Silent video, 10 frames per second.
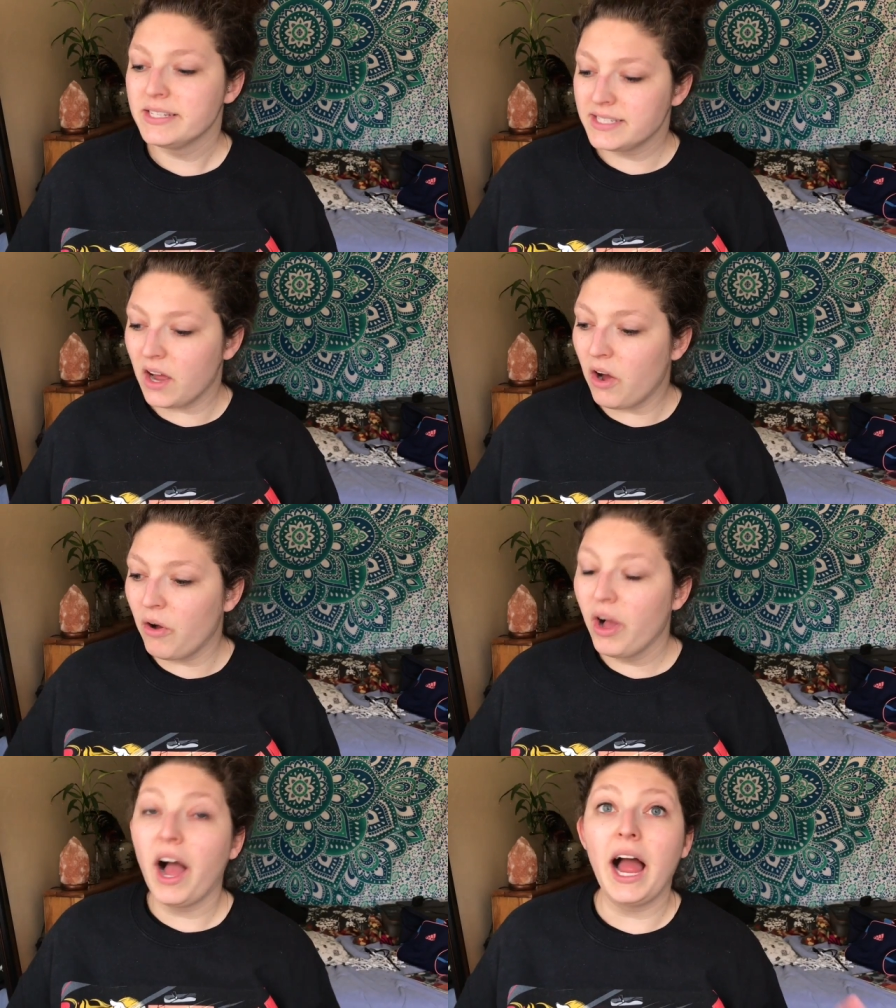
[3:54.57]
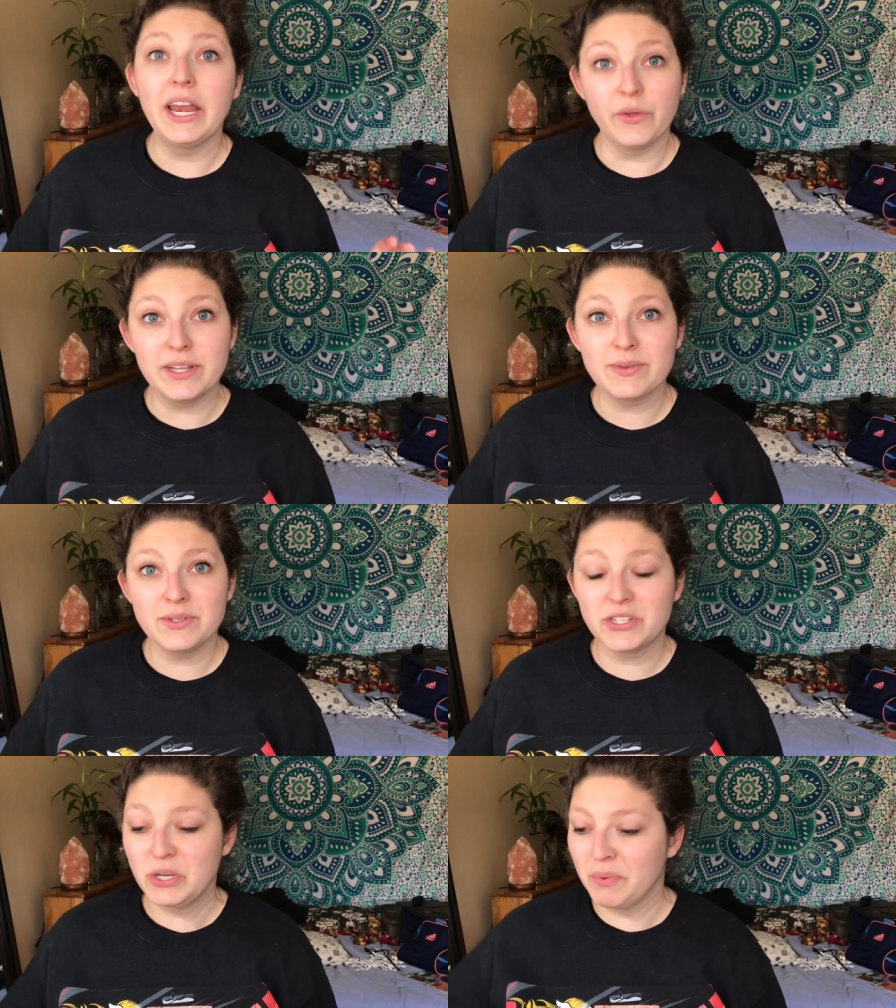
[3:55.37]
So I know these
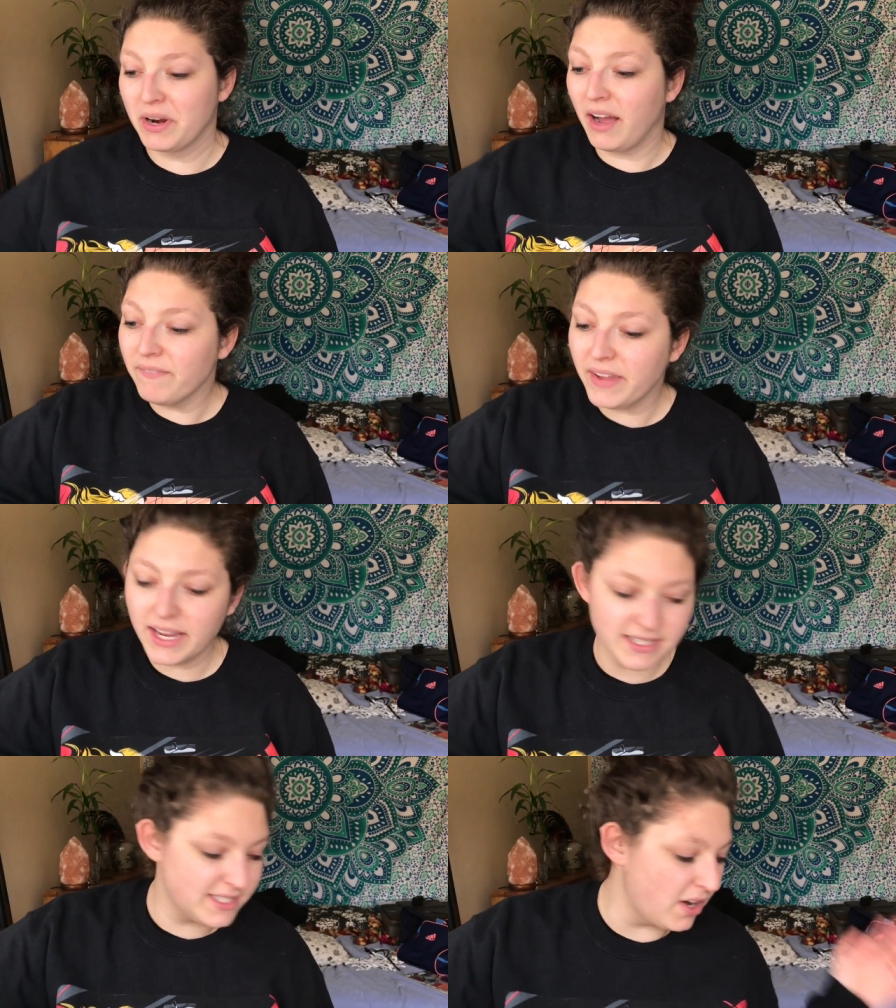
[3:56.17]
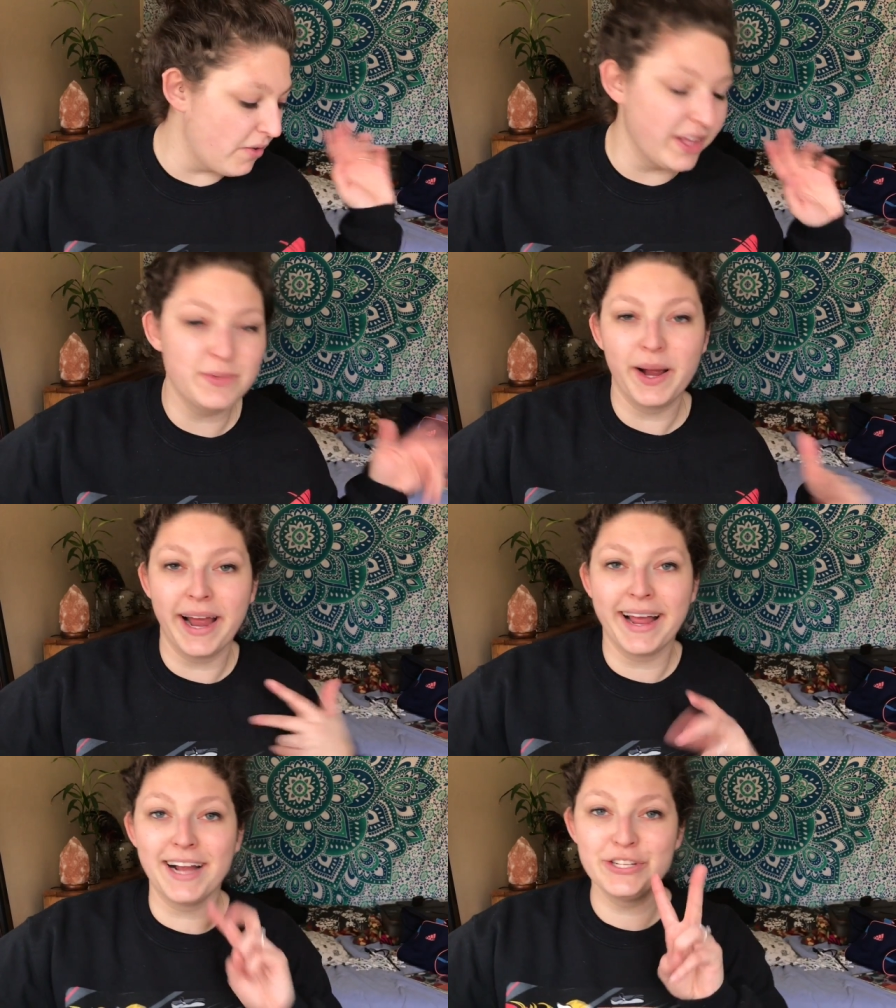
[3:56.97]
ones are super comfy, so that's
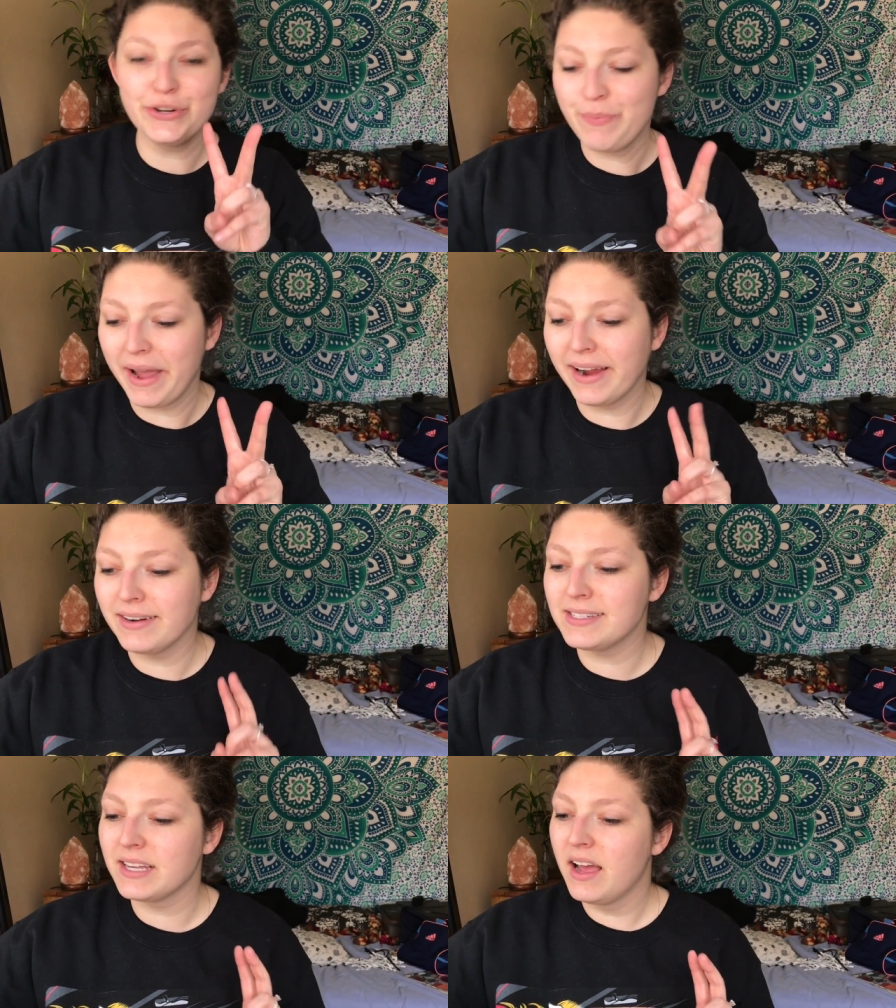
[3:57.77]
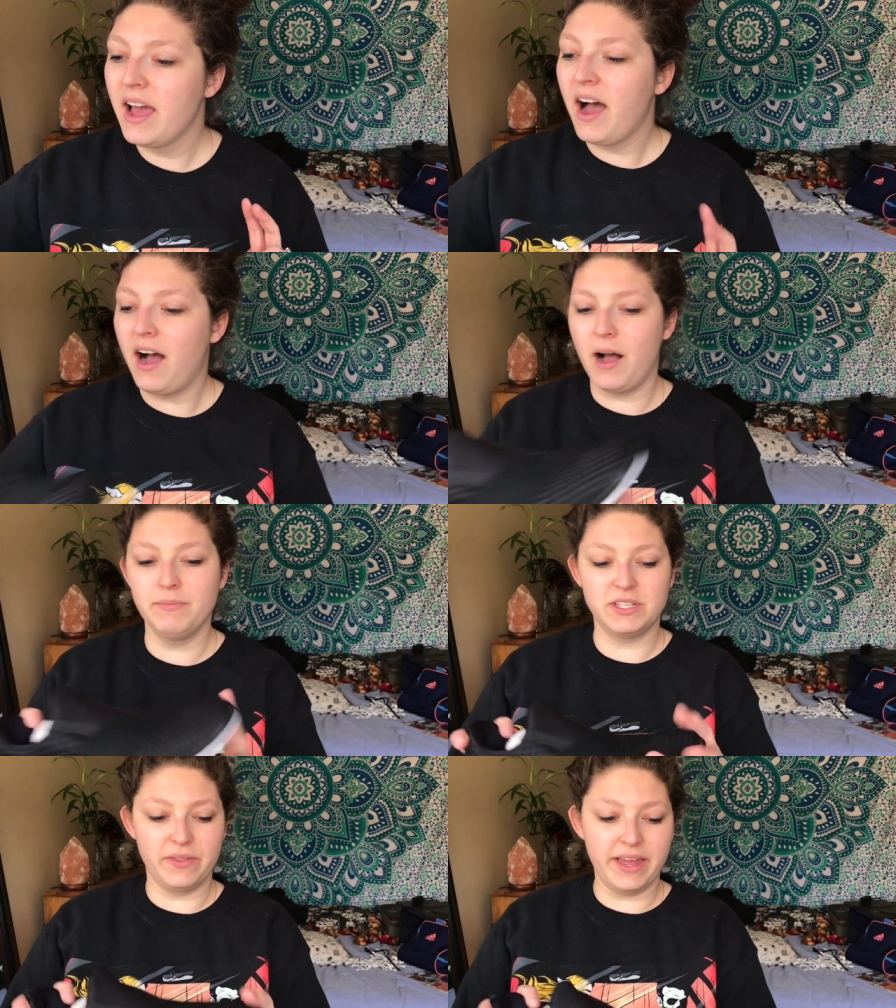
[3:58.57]
why I got two pairs.
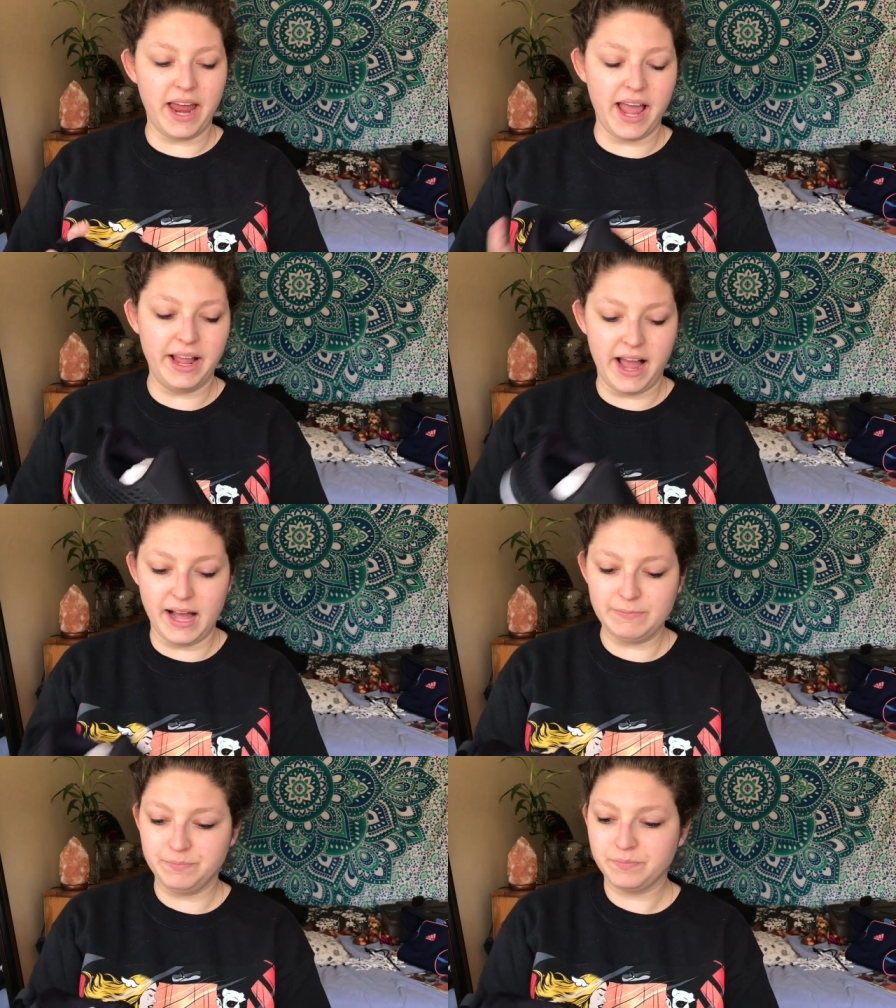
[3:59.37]
So then I got